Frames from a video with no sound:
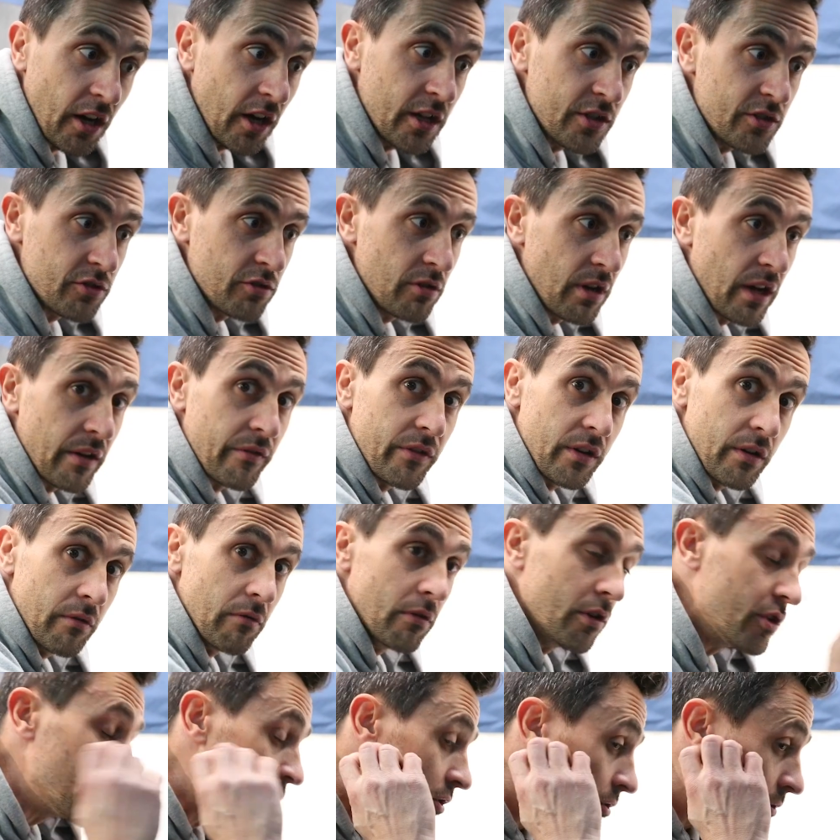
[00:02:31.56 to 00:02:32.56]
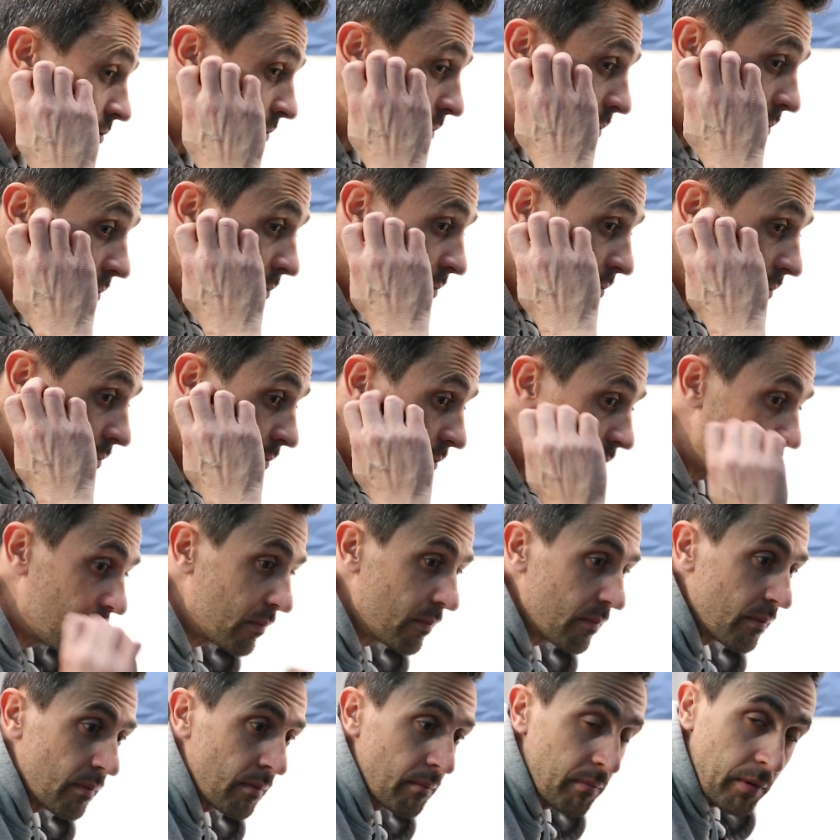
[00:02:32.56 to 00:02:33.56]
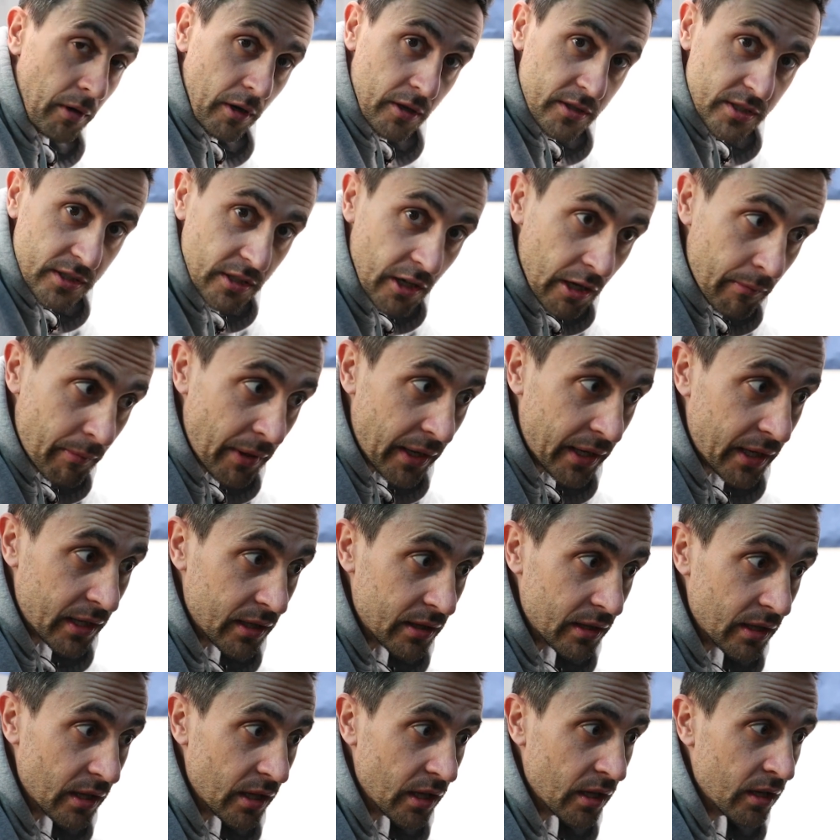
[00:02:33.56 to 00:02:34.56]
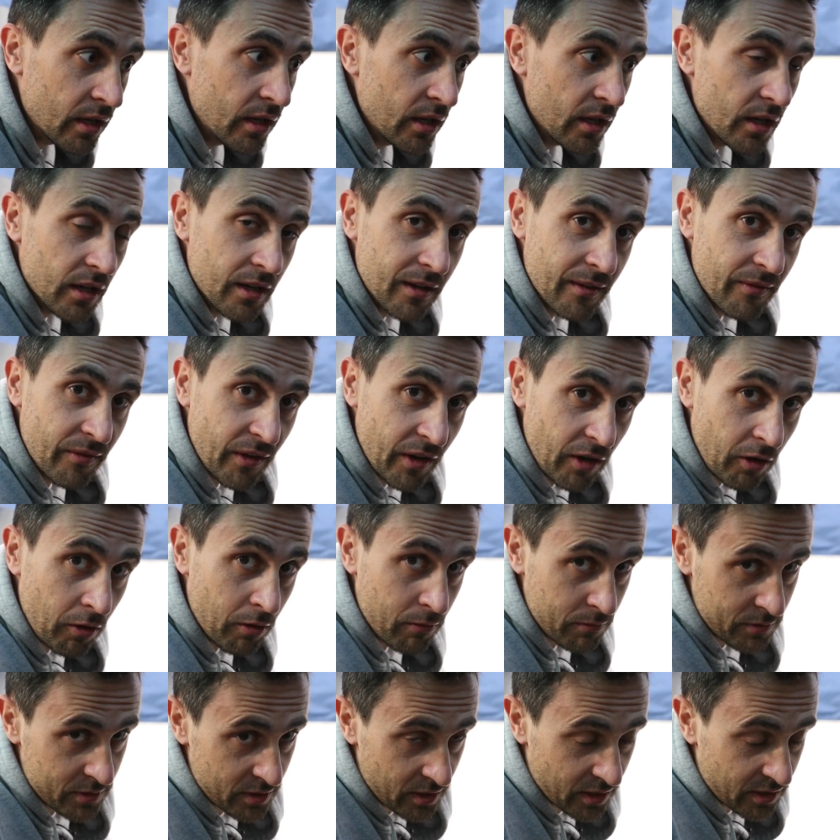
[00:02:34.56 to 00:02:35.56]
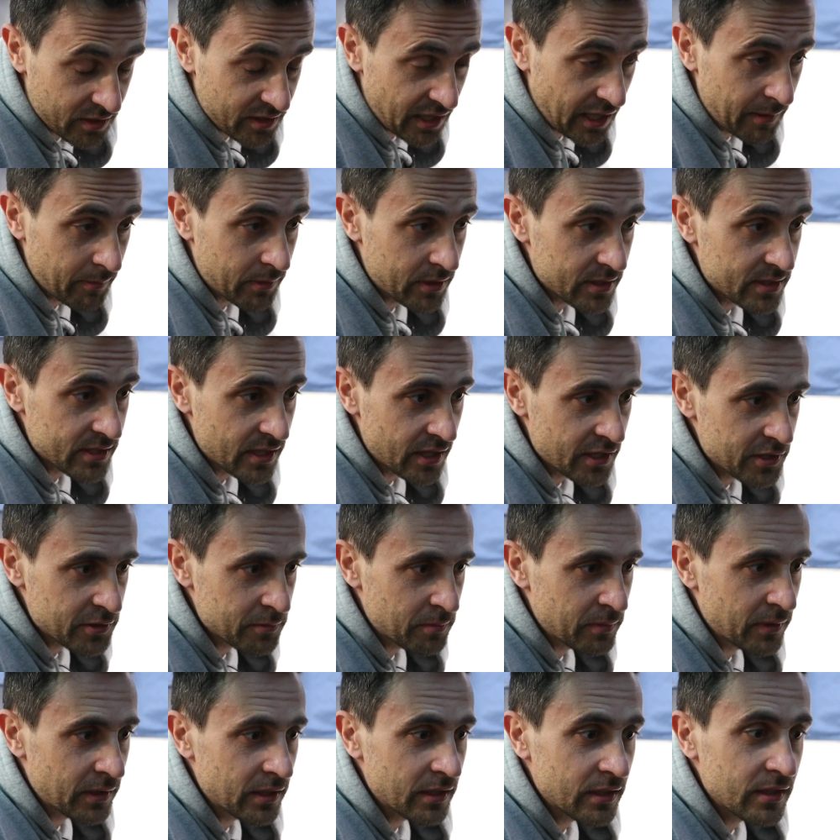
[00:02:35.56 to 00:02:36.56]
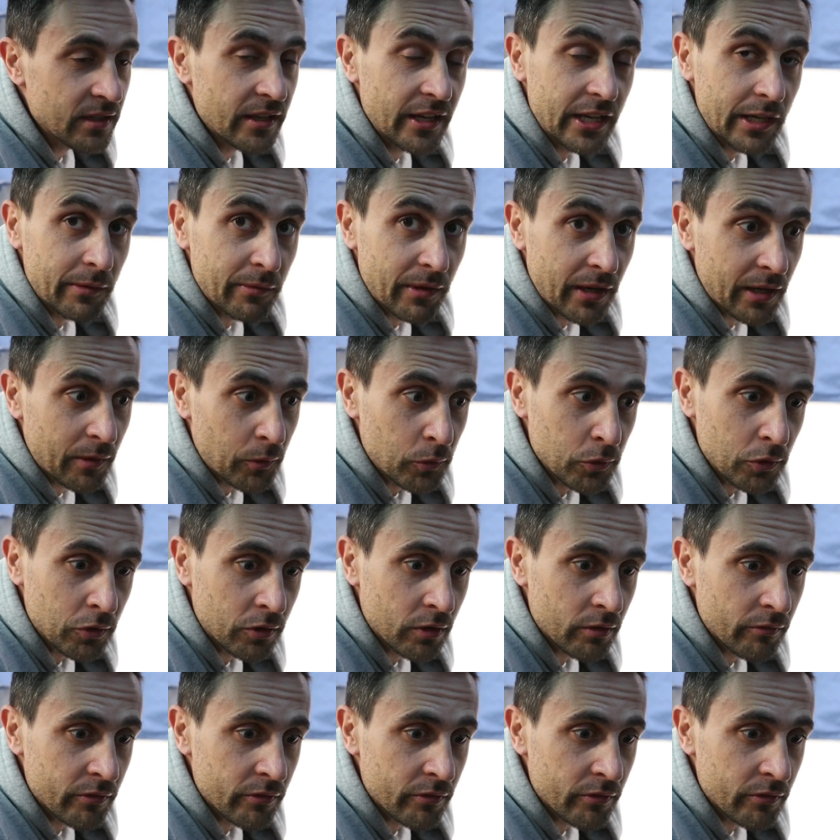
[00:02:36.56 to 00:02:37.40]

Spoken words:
I do have the original box to go back in there that holds tape cassettes, but anyway, it look